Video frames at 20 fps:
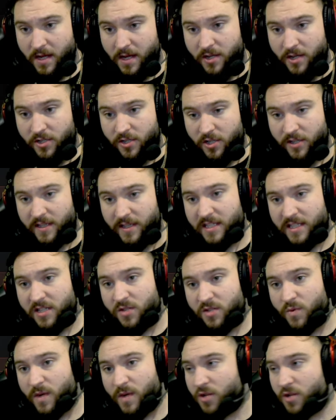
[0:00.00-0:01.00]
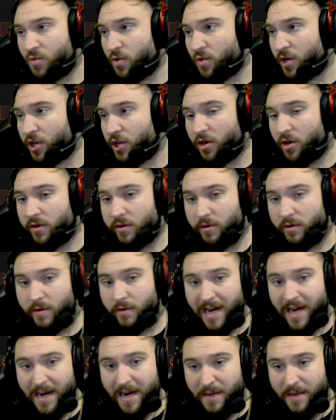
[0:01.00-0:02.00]
So this is when you want to go through
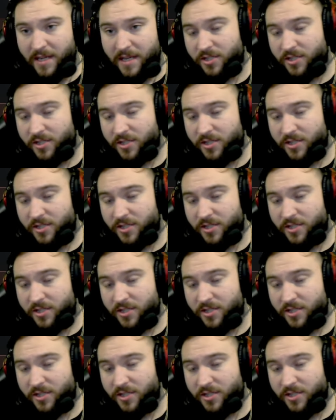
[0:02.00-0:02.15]
armor.